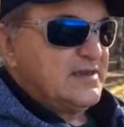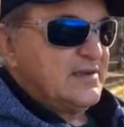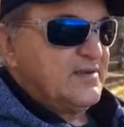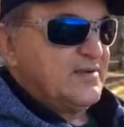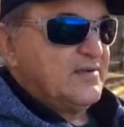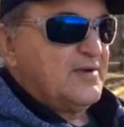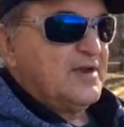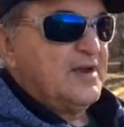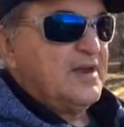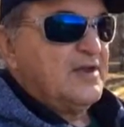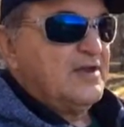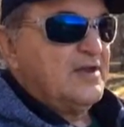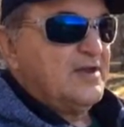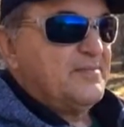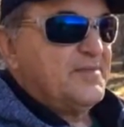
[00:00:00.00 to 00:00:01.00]
awning
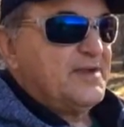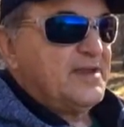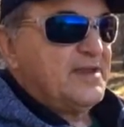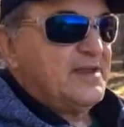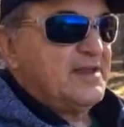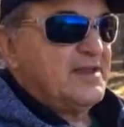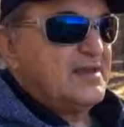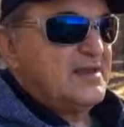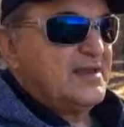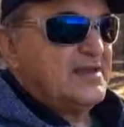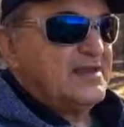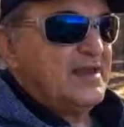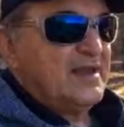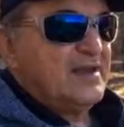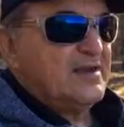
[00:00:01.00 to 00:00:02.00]
company, a
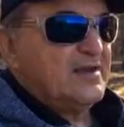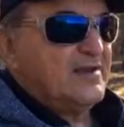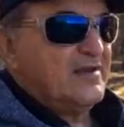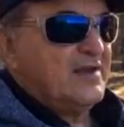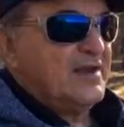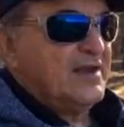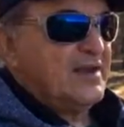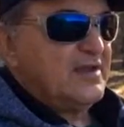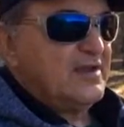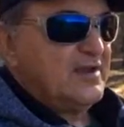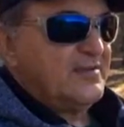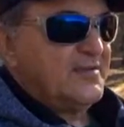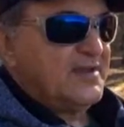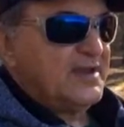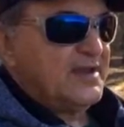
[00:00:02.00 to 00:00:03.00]
tent and awning
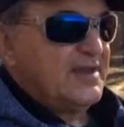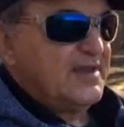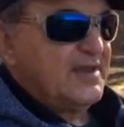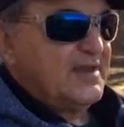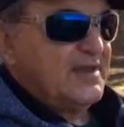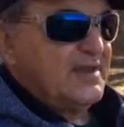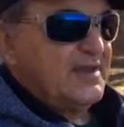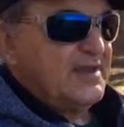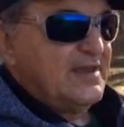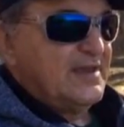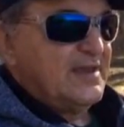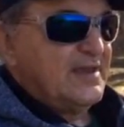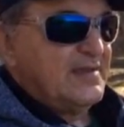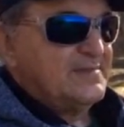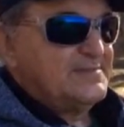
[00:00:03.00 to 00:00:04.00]
company,
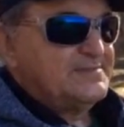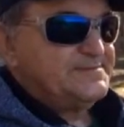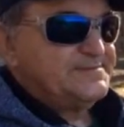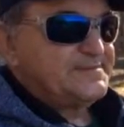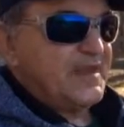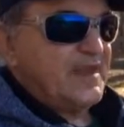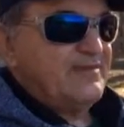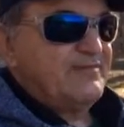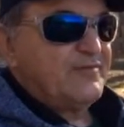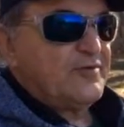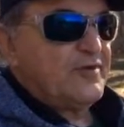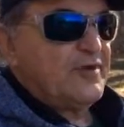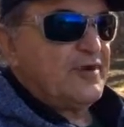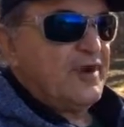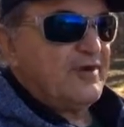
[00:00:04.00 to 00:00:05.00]
and
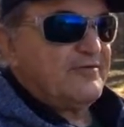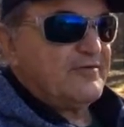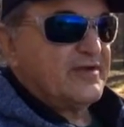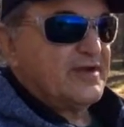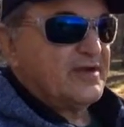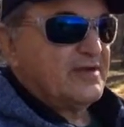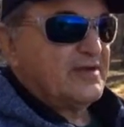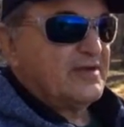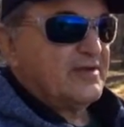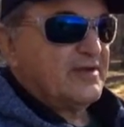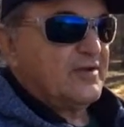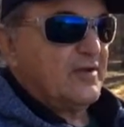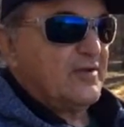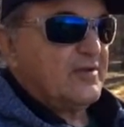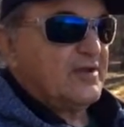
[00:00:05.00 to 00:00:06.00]
floor covering,
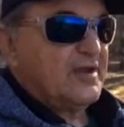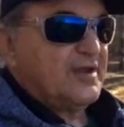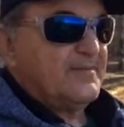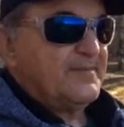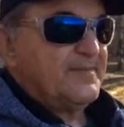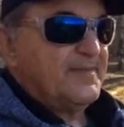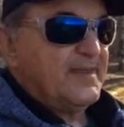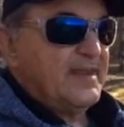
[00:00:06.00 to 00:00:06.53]
linoleum,